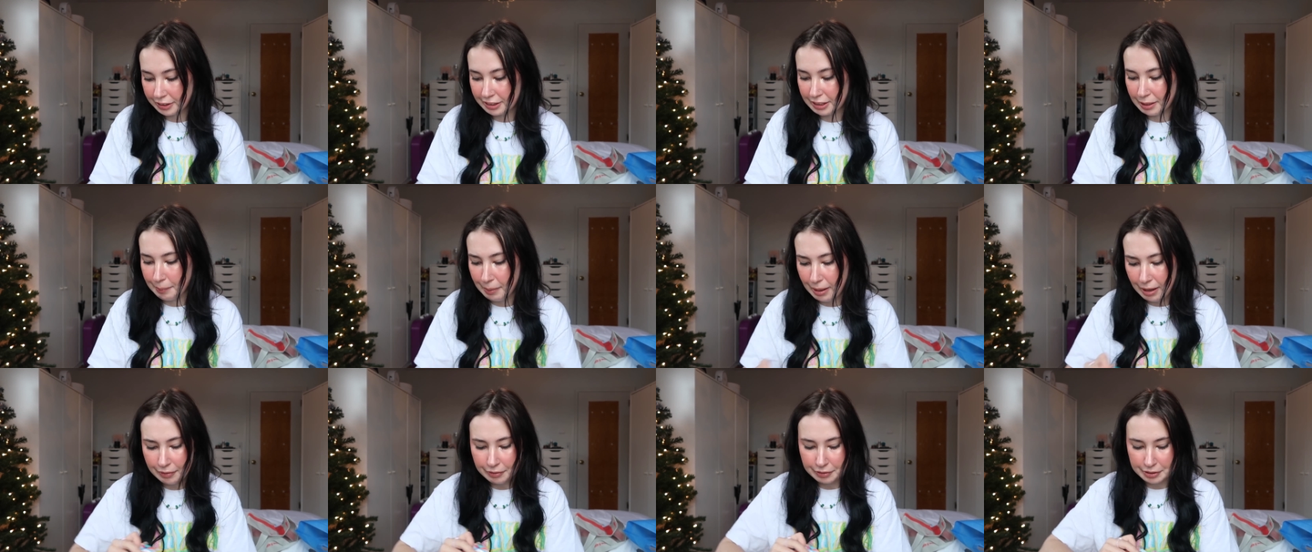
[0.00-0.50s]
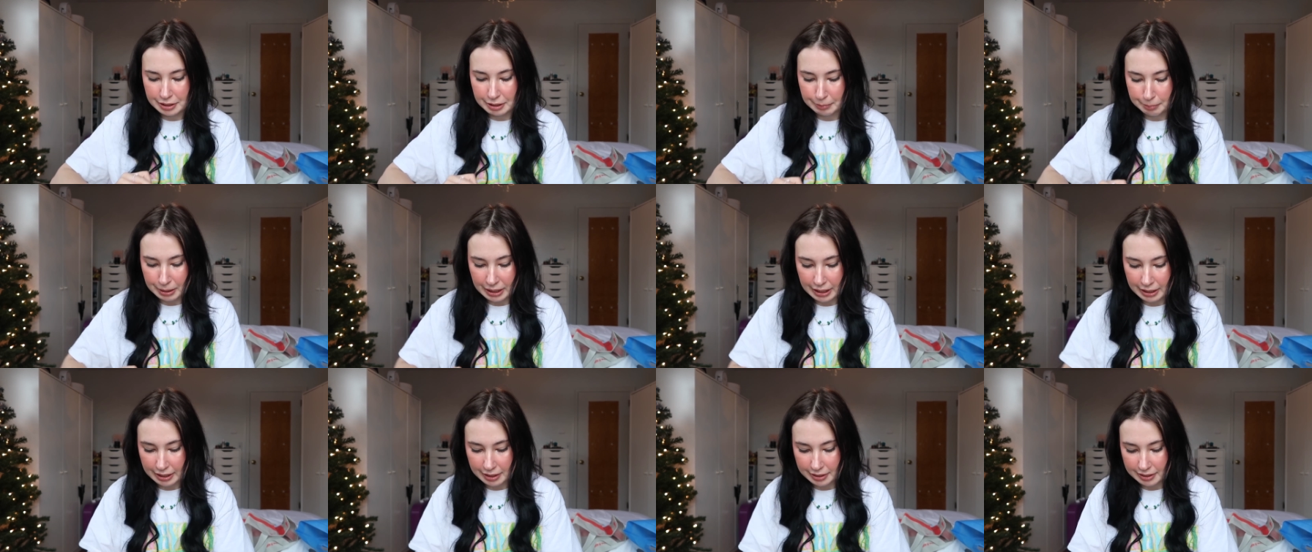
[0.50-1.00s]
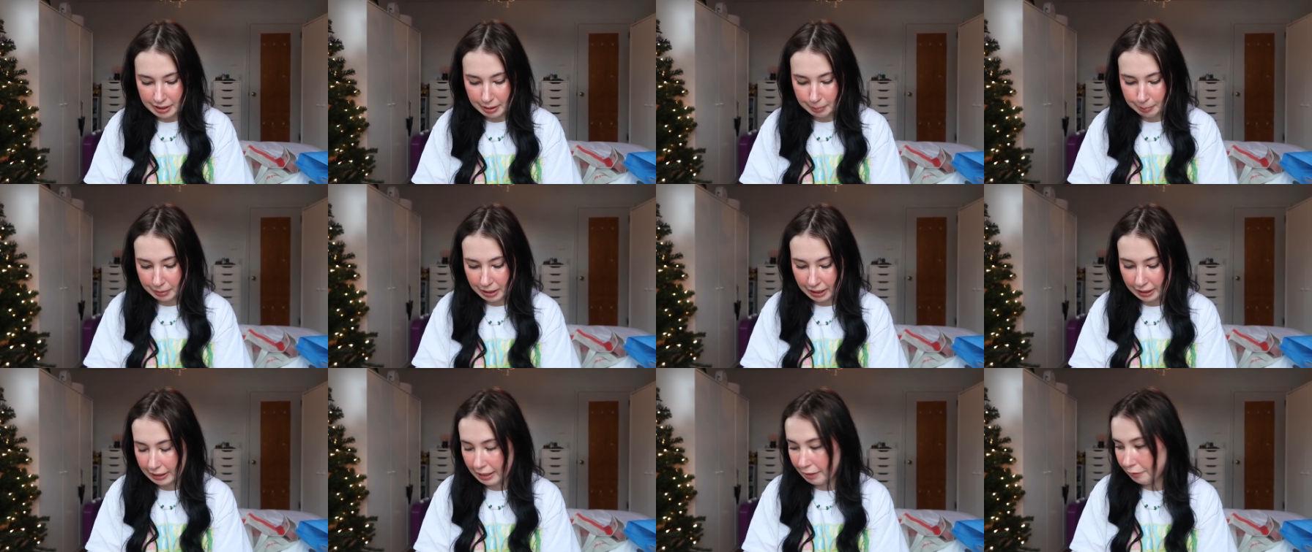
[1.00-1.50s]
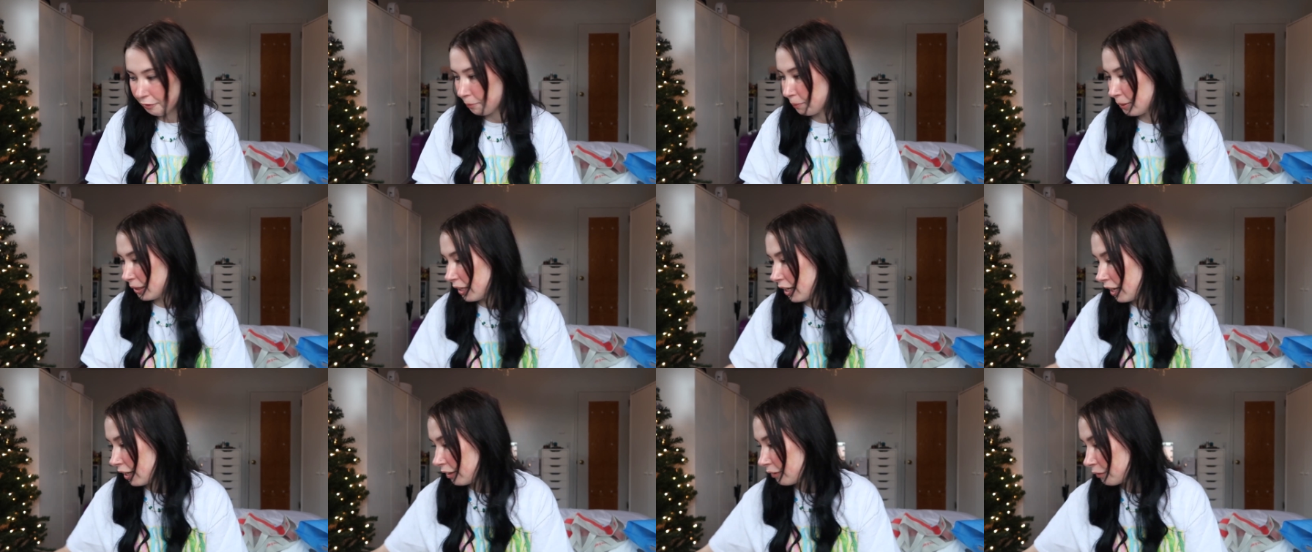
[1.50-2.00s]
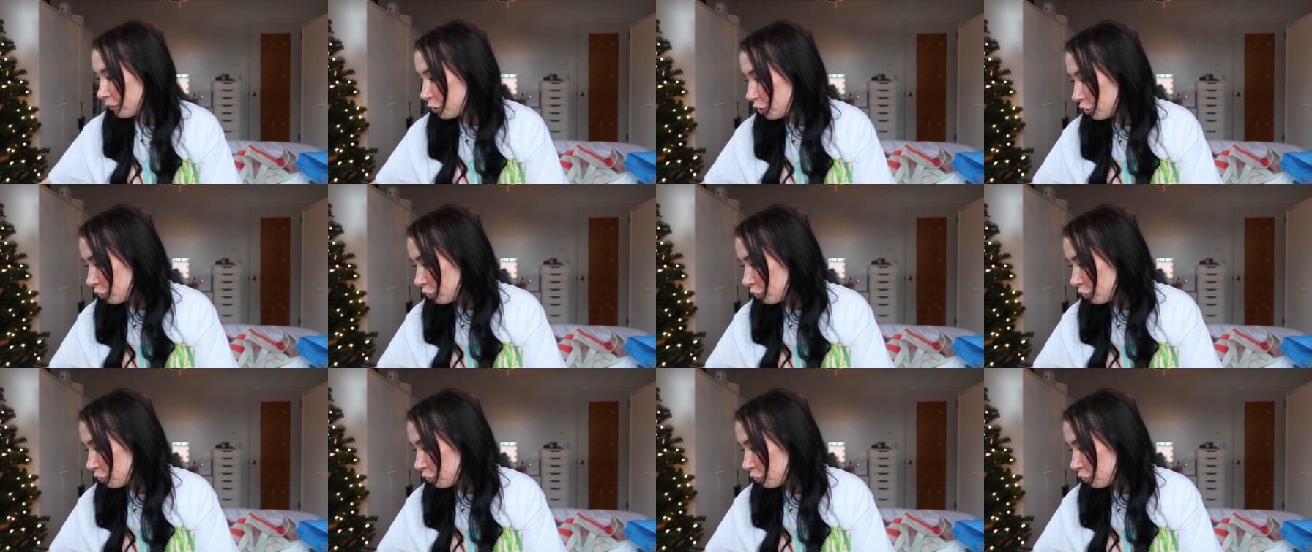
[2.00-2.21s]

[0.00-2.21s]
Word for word: Somehow to me, these seem like they would be kind of